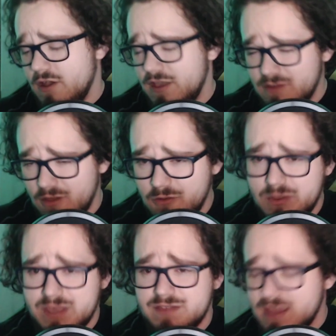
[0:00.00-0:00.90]
As
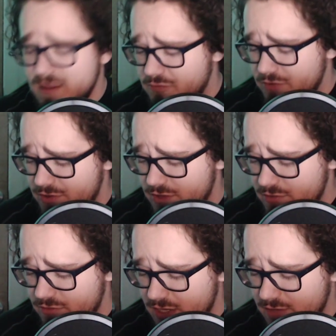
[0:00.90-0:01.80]
always, I appreciate
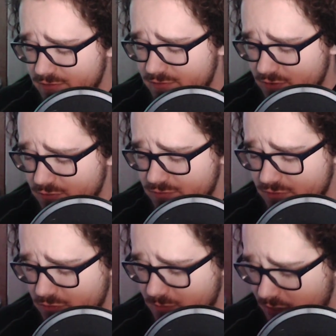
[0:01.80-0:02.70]
you guys
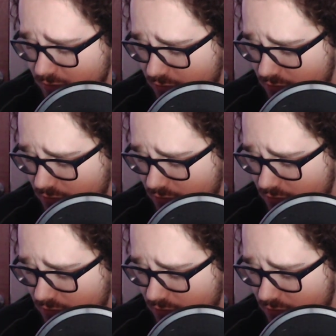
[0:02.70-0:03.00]
so much.